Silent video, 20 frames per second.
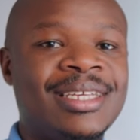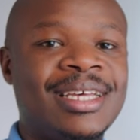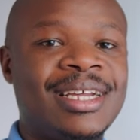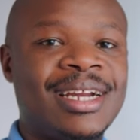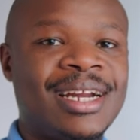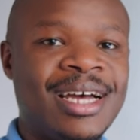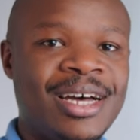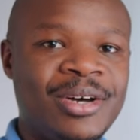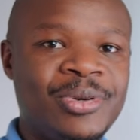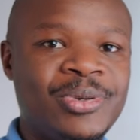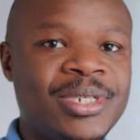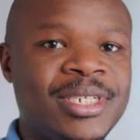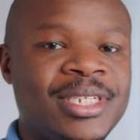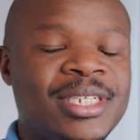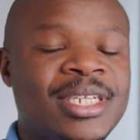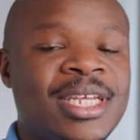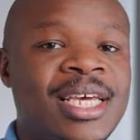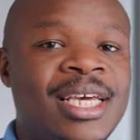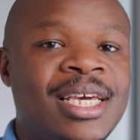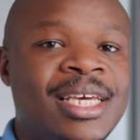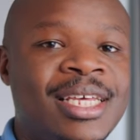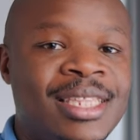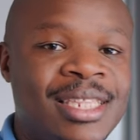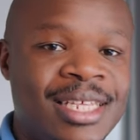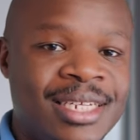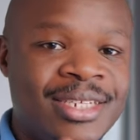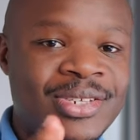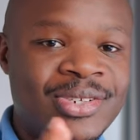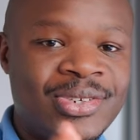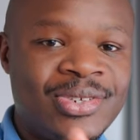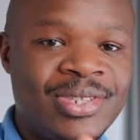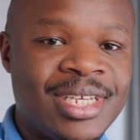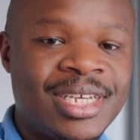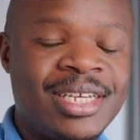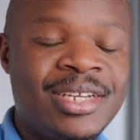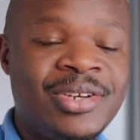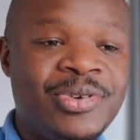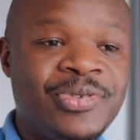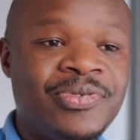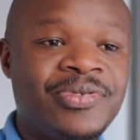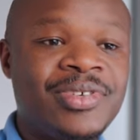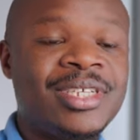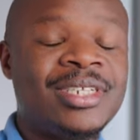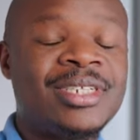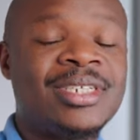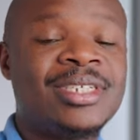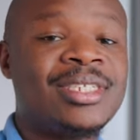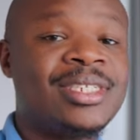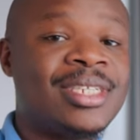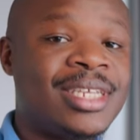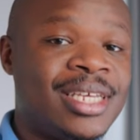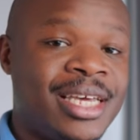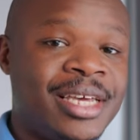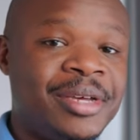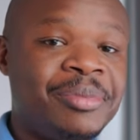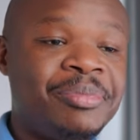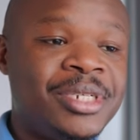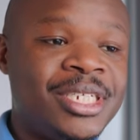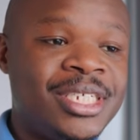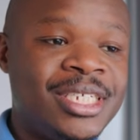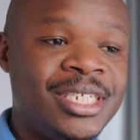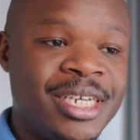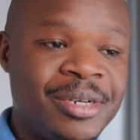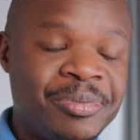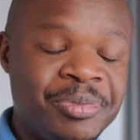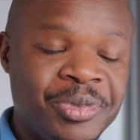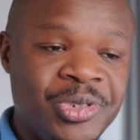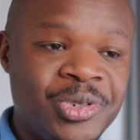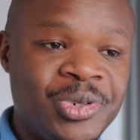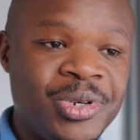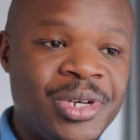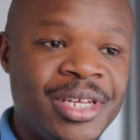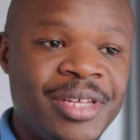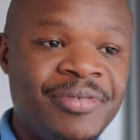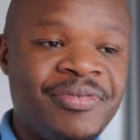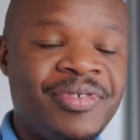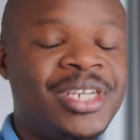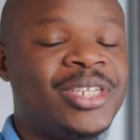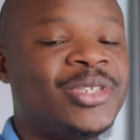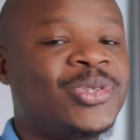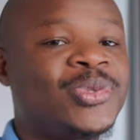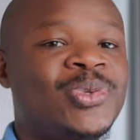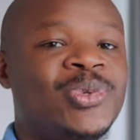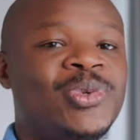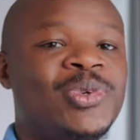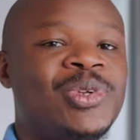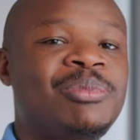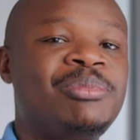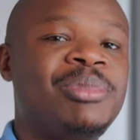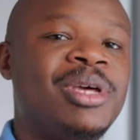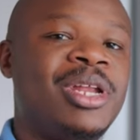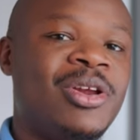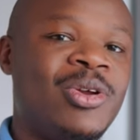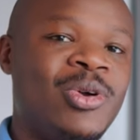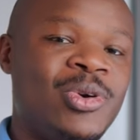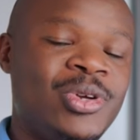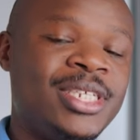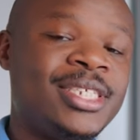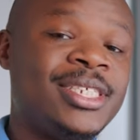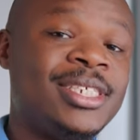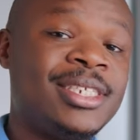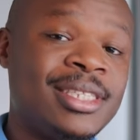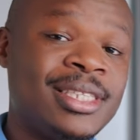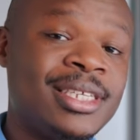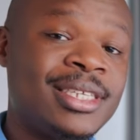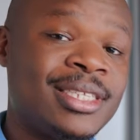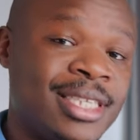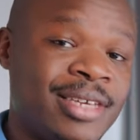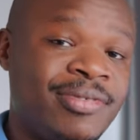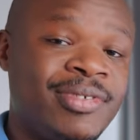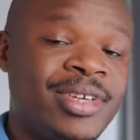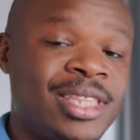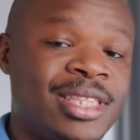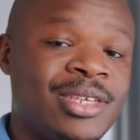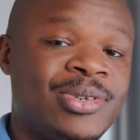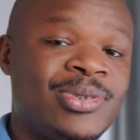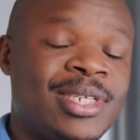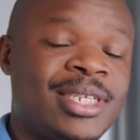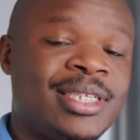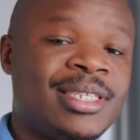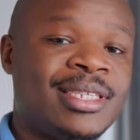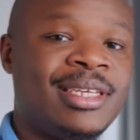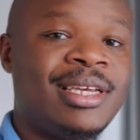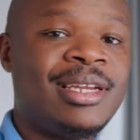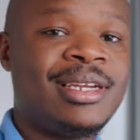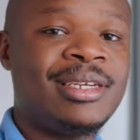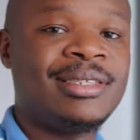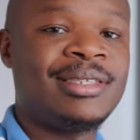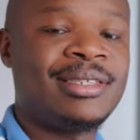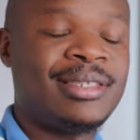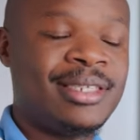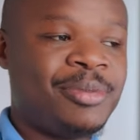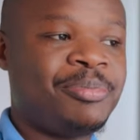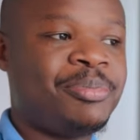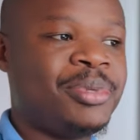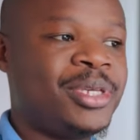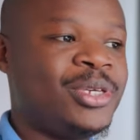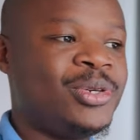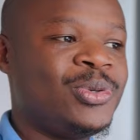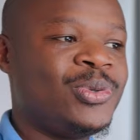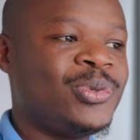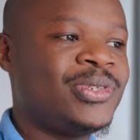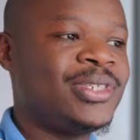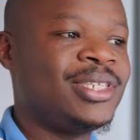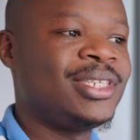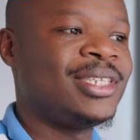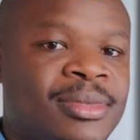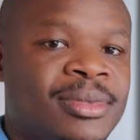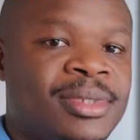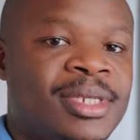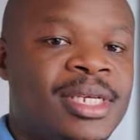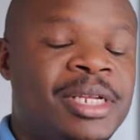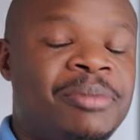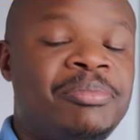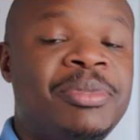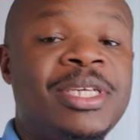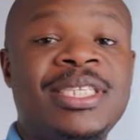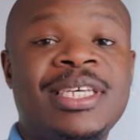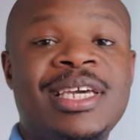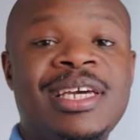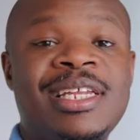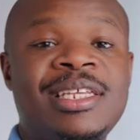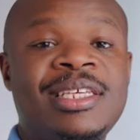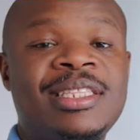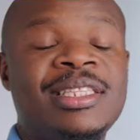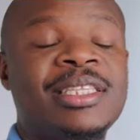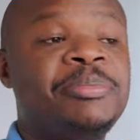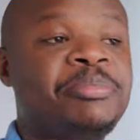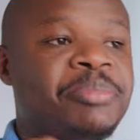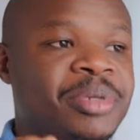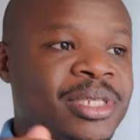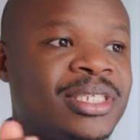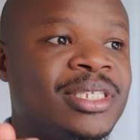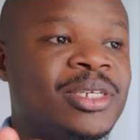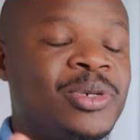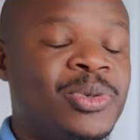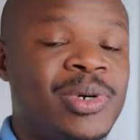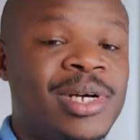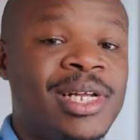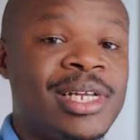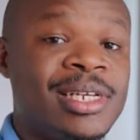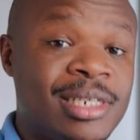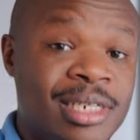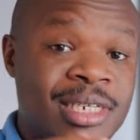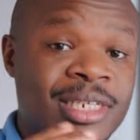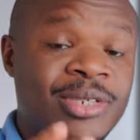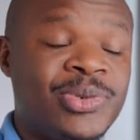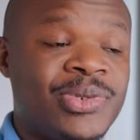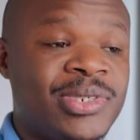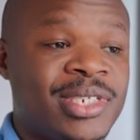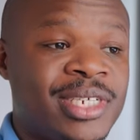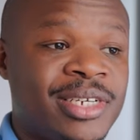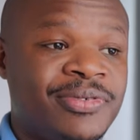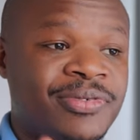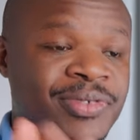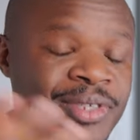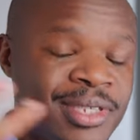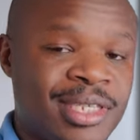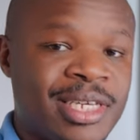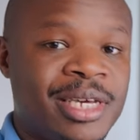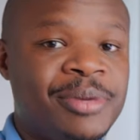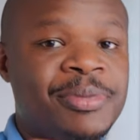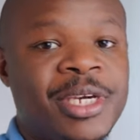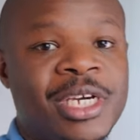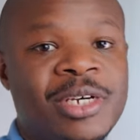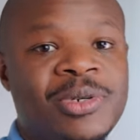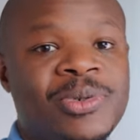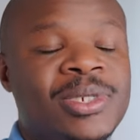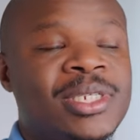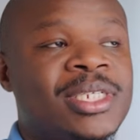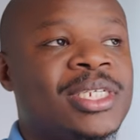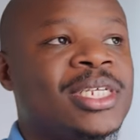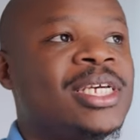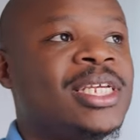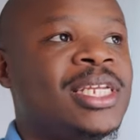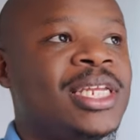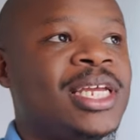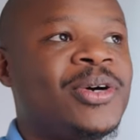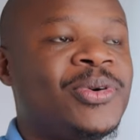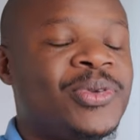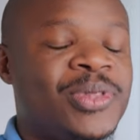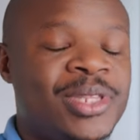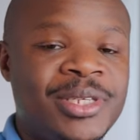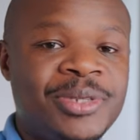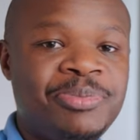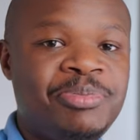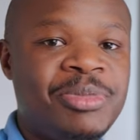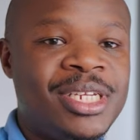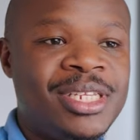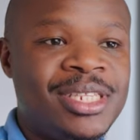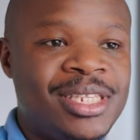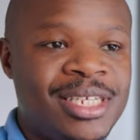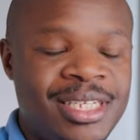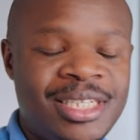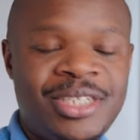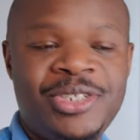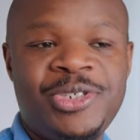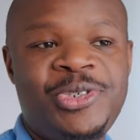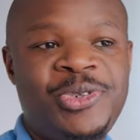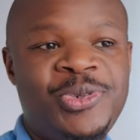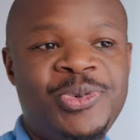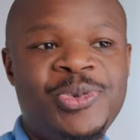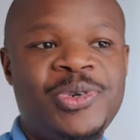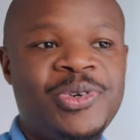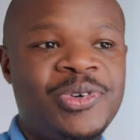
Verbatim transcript: are out. That's not the end of it. A M D, I'm sure very soon will be launching the seven thousand series C P Us. And basically in the P C world, new stuff is coming out. Now, there's been the issue